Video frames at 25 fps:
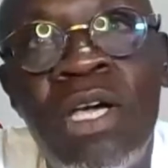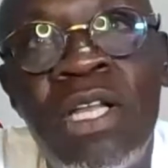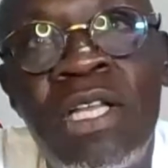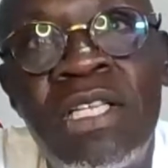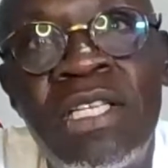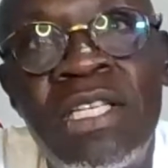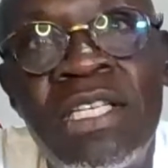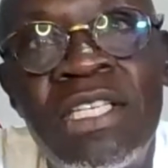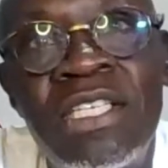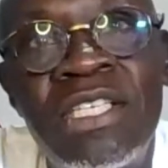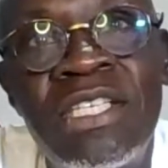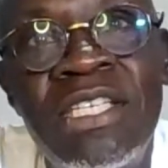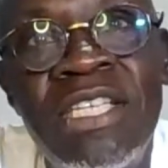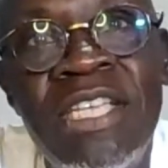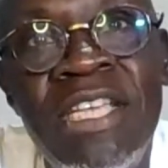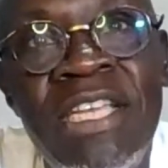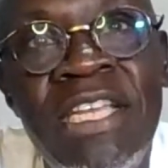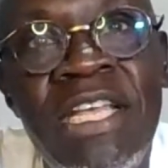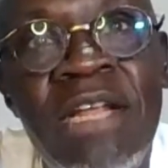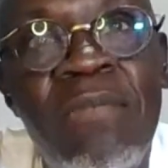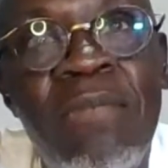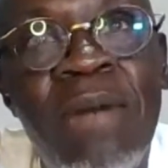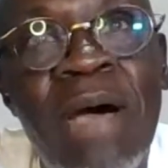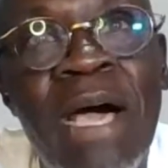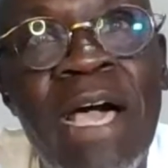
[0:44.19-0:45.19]
It's
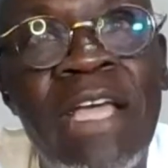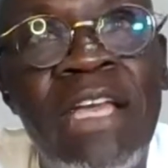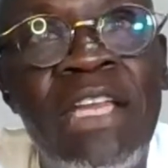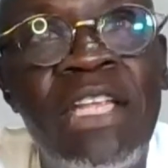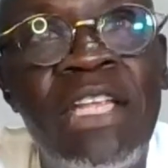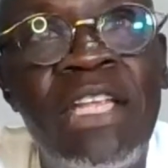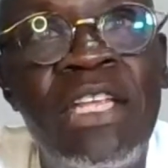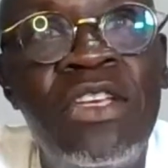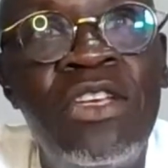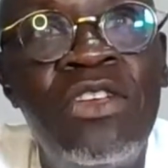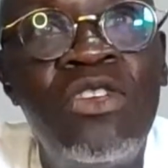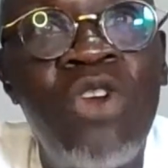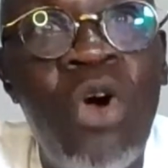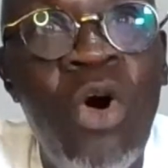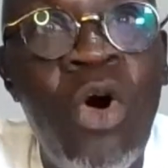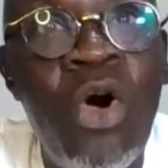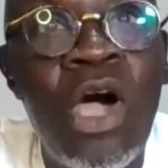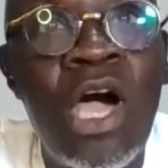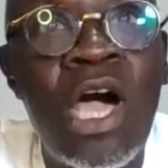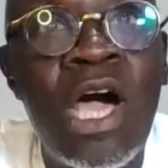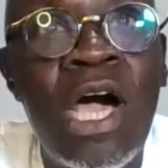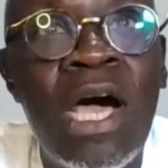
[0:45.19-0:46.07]
needed by young